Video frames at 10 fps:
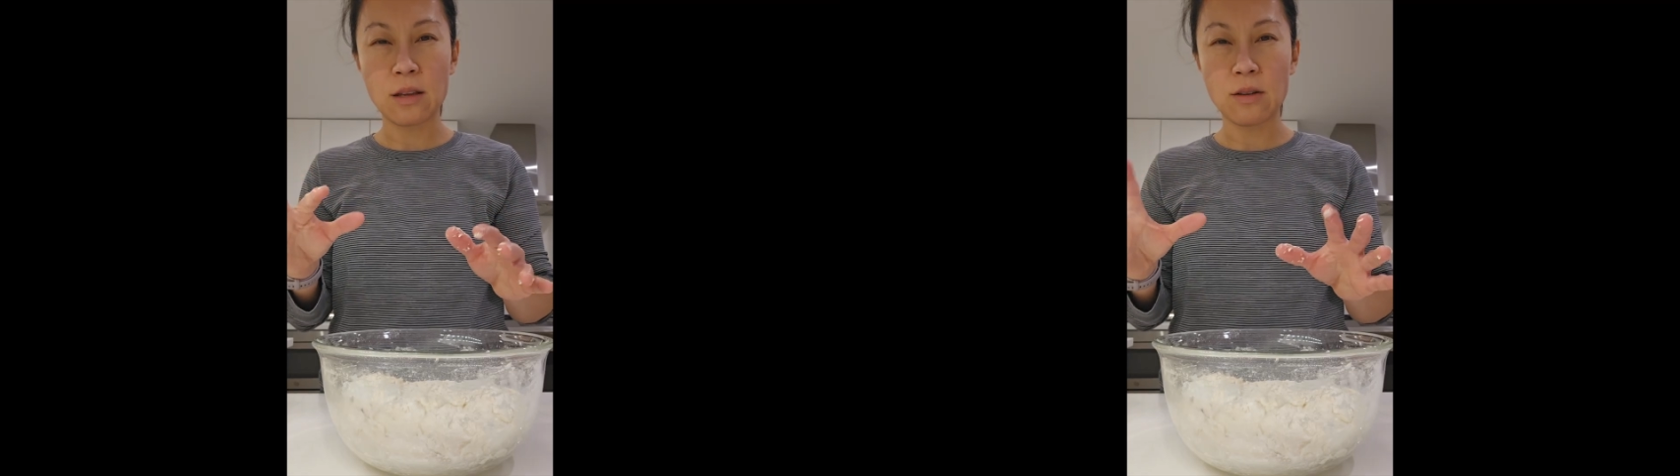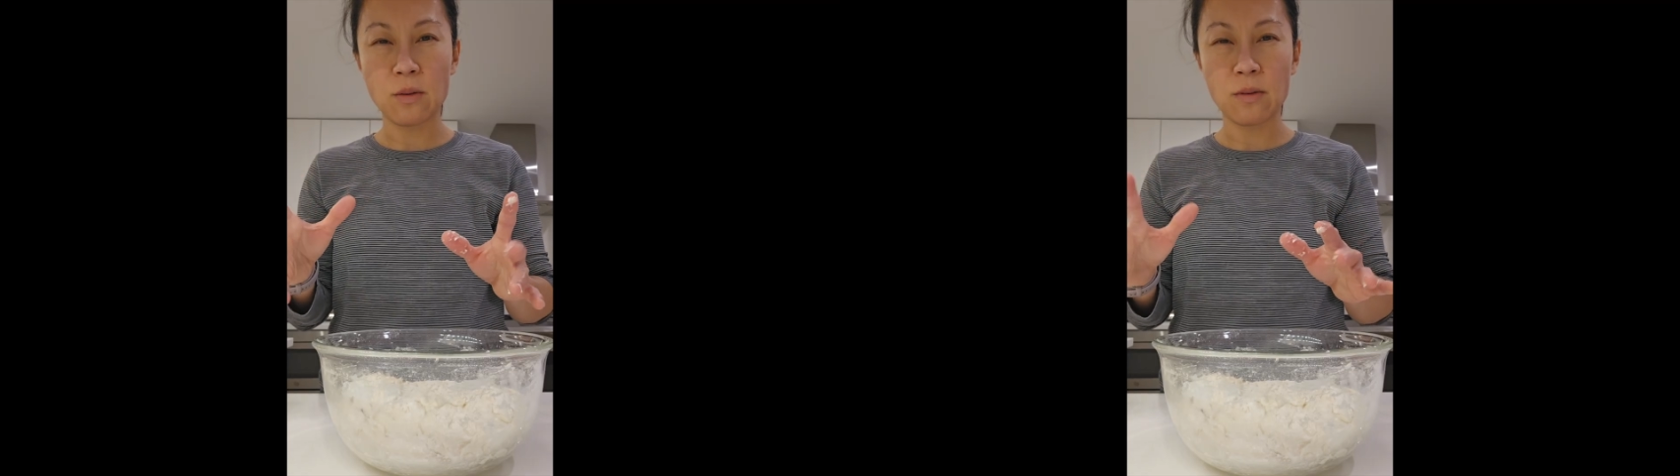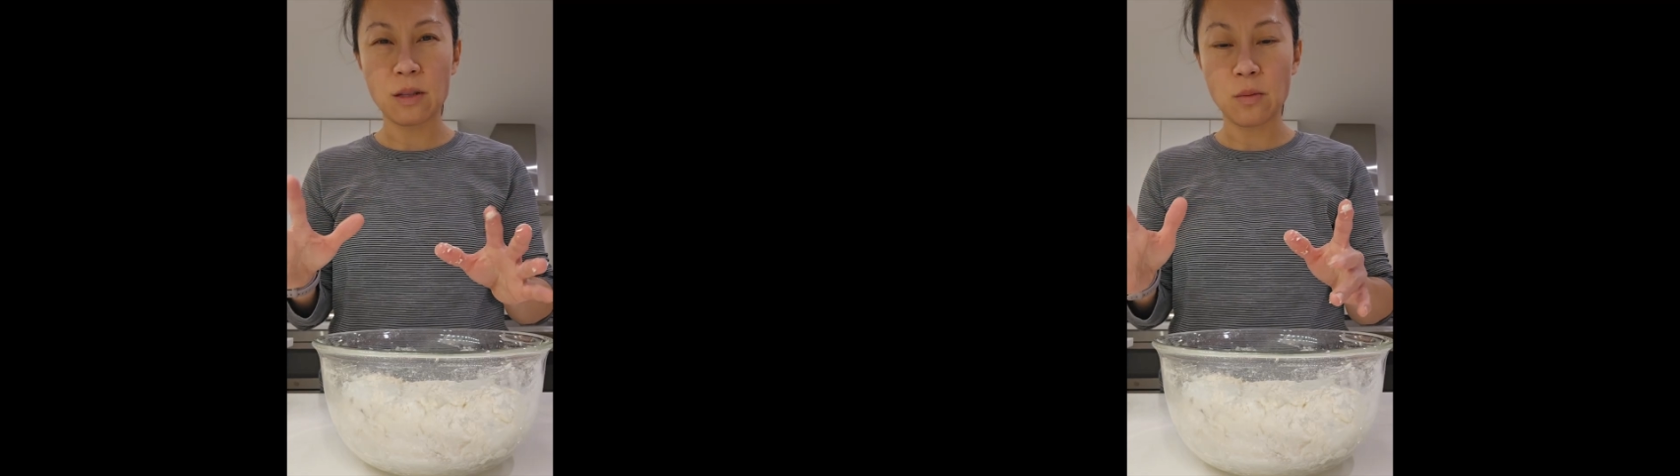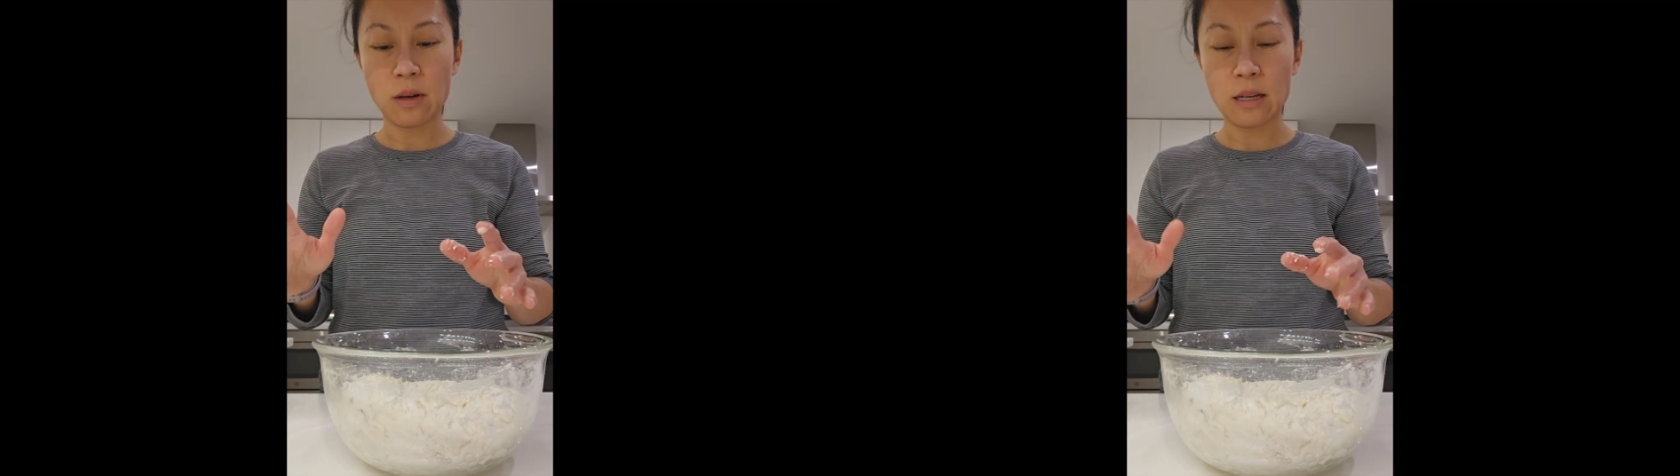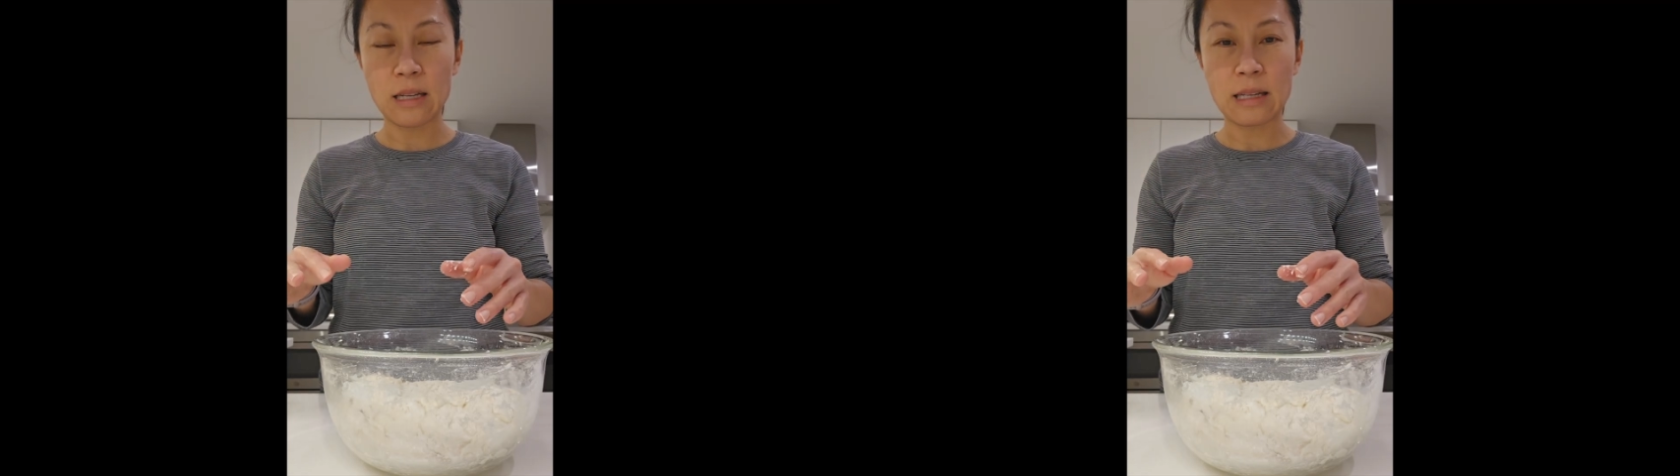You don't really
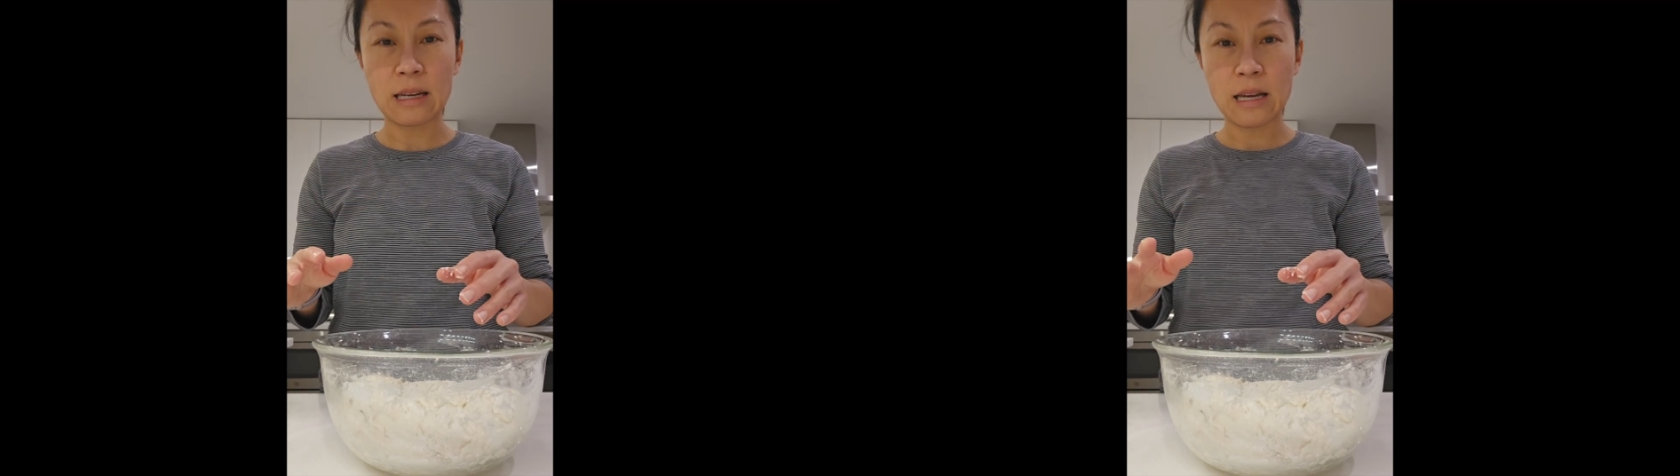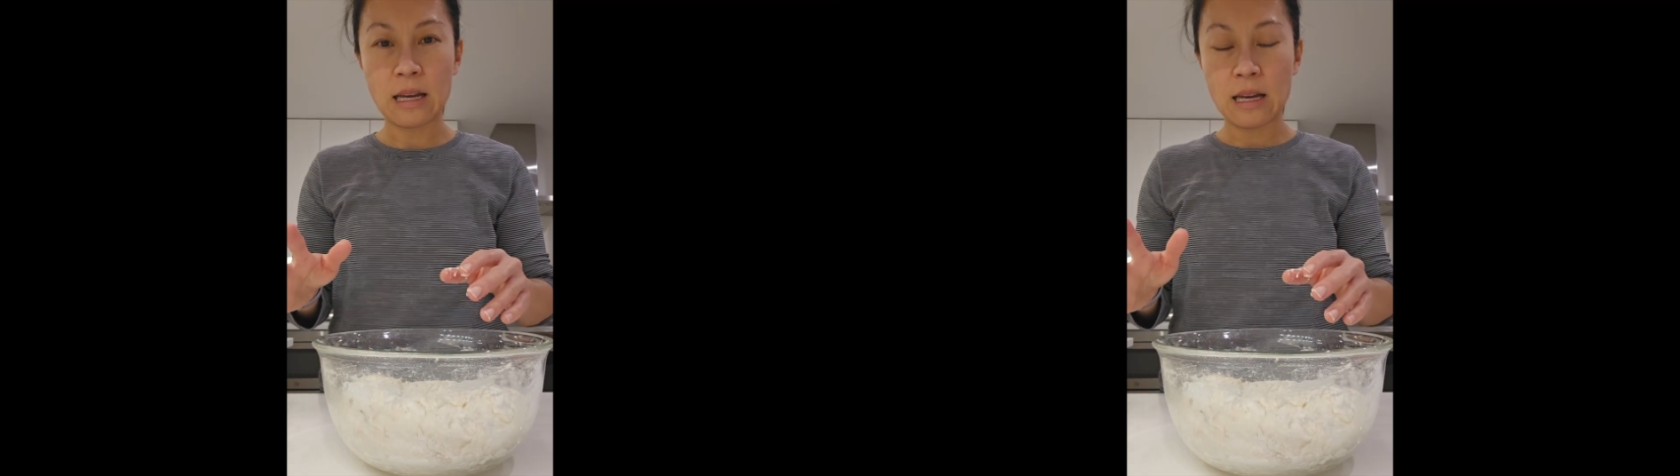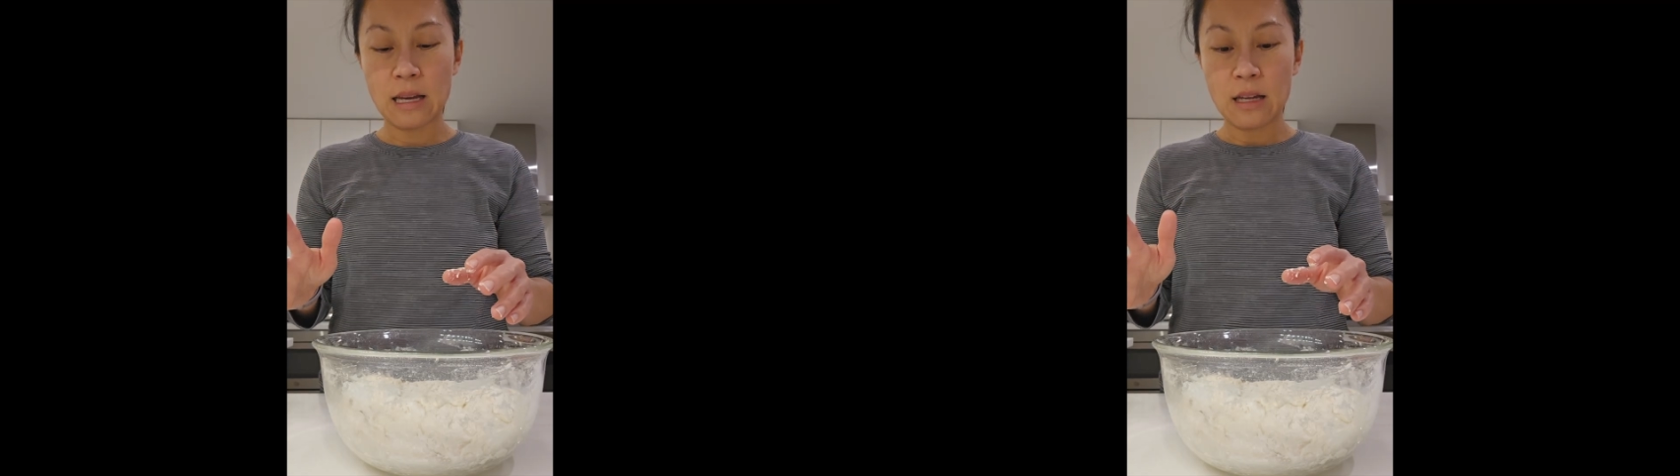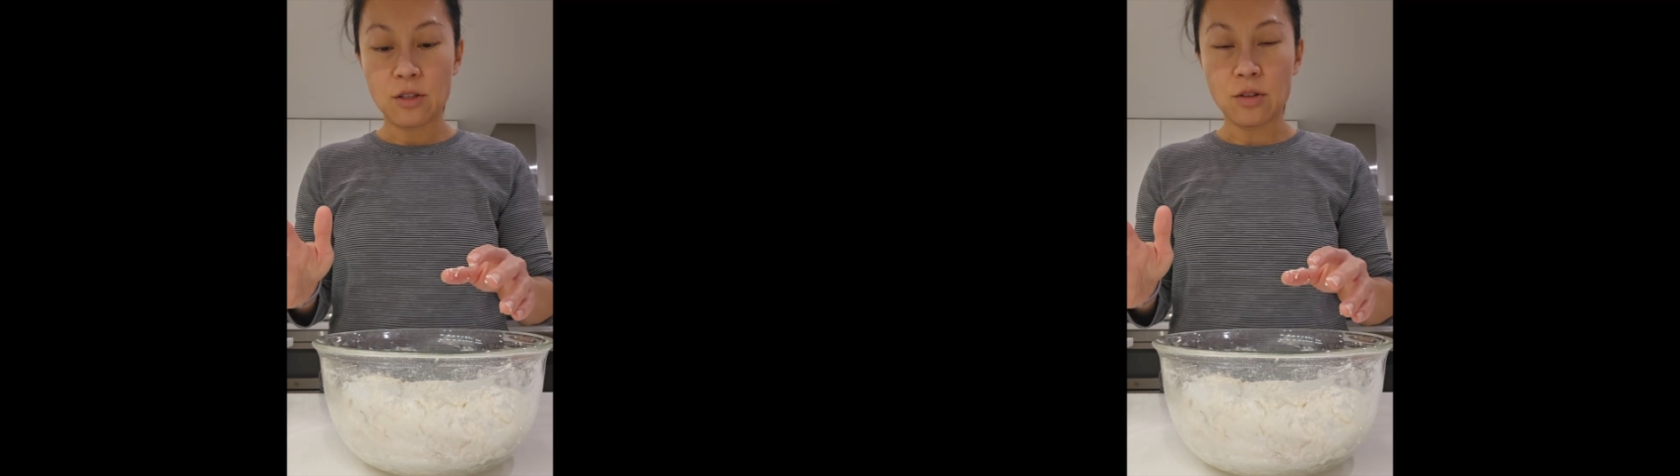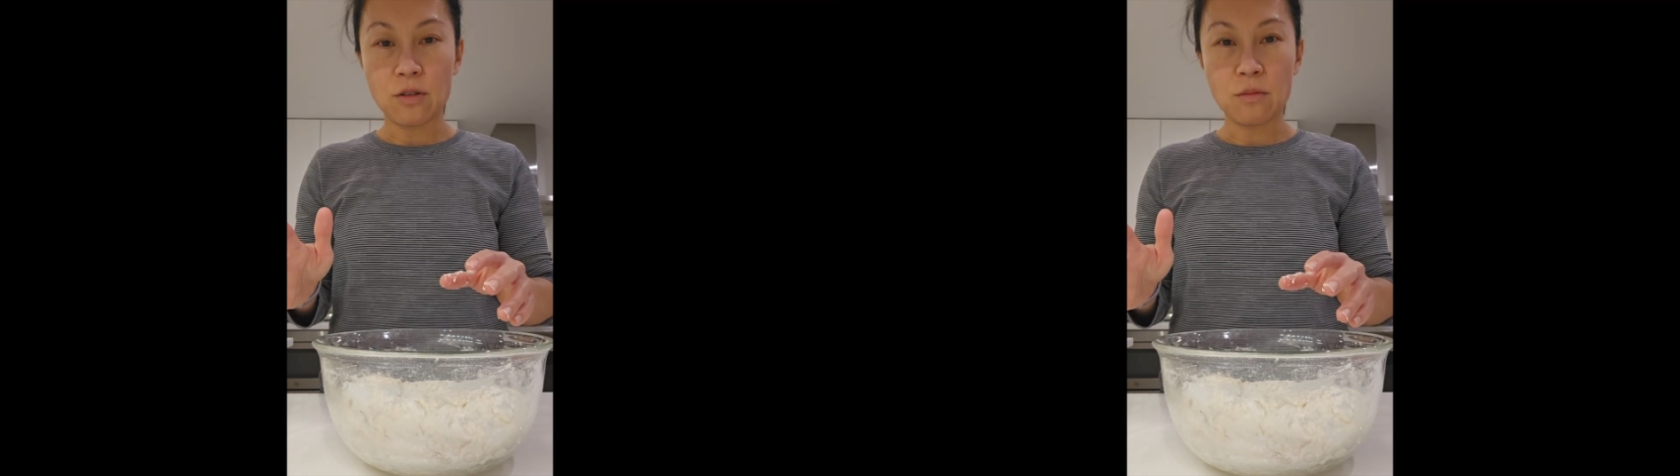want any
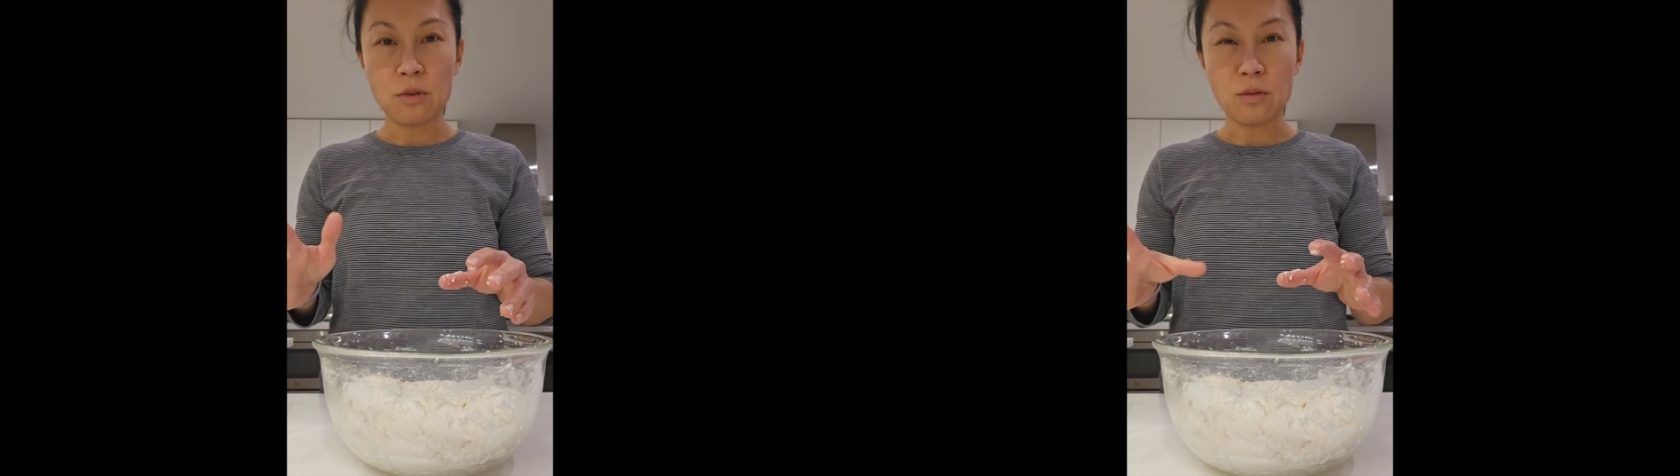germs